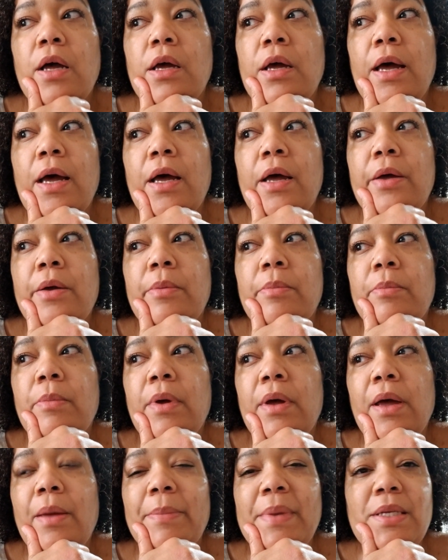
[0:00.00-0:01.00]

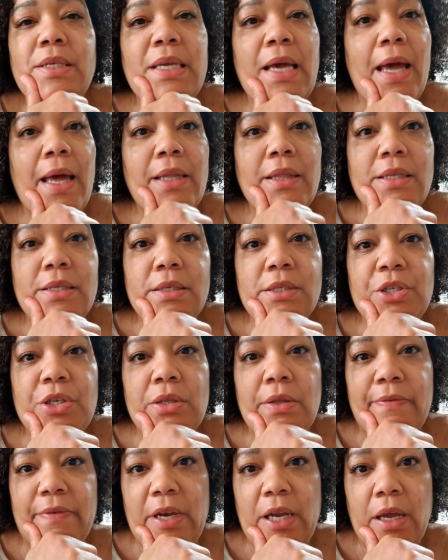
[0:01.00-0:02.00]
I meant to add this to
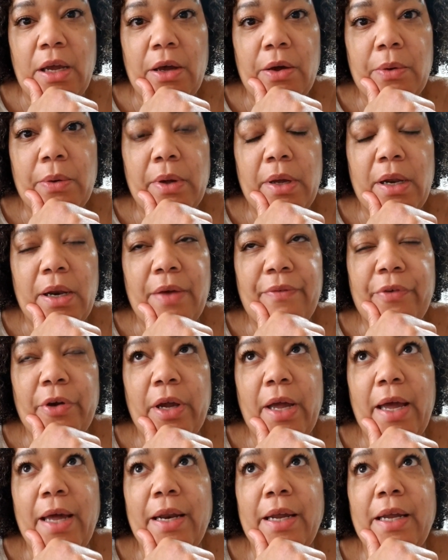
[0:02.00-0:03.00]
the video and I
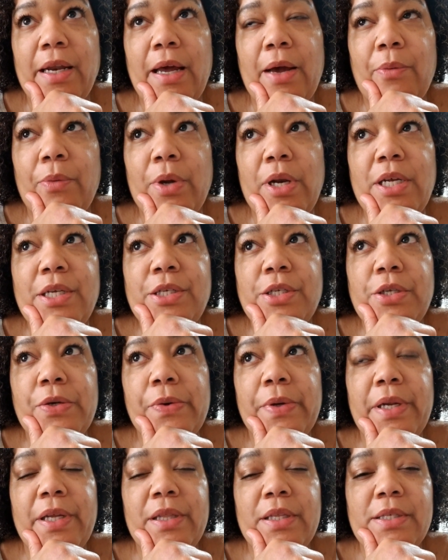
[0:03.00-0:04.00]
forgot it. I wanted to do
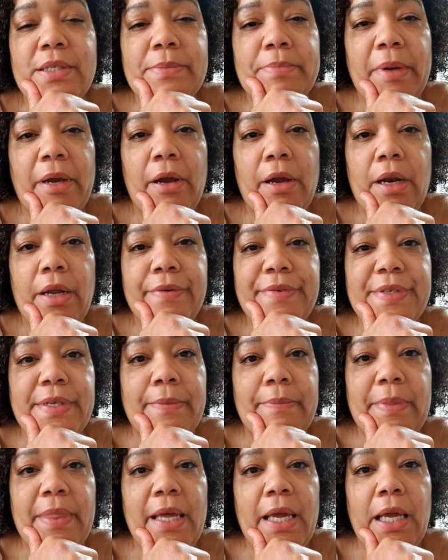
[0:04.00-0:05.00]
it in the spirit of
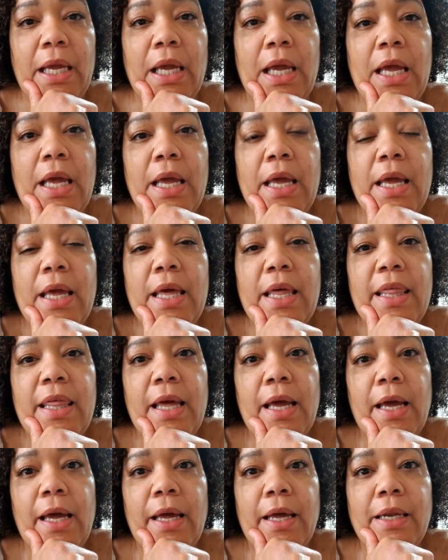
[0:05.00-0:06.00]
something
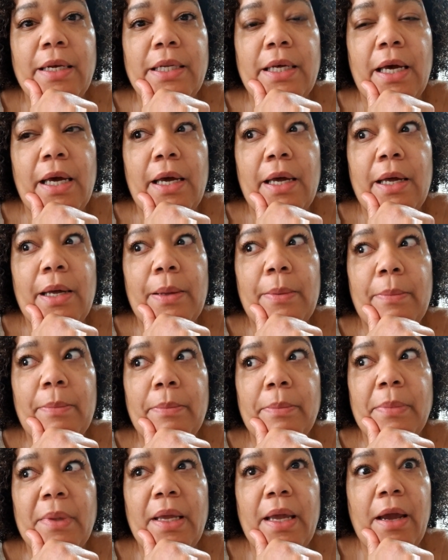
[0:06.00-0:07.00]
that
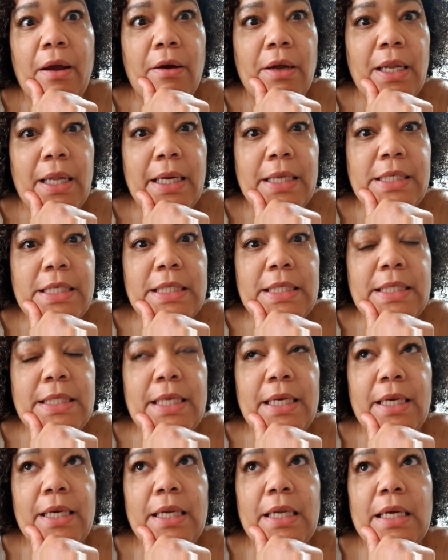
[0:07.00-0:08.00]
Caroline just
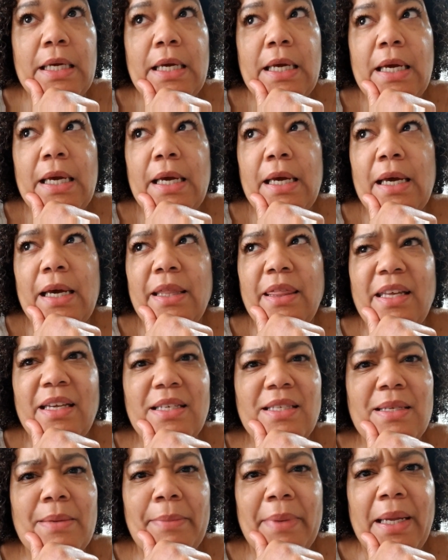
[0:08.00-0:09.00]
did. I think
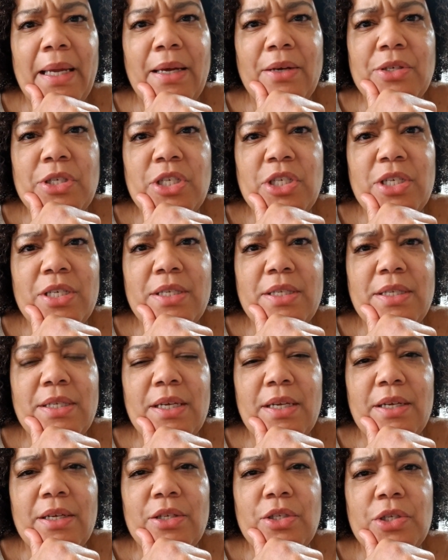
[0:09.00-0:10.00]
somebody else just
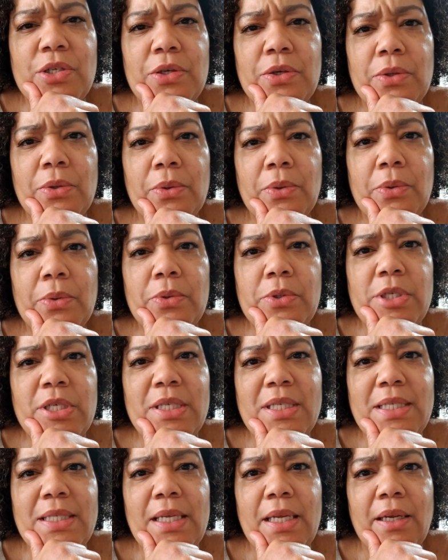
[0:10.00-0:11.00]
did it too. Who
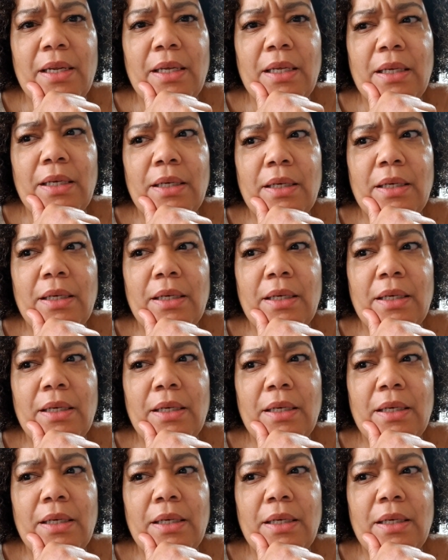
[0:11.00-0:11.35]
just did it?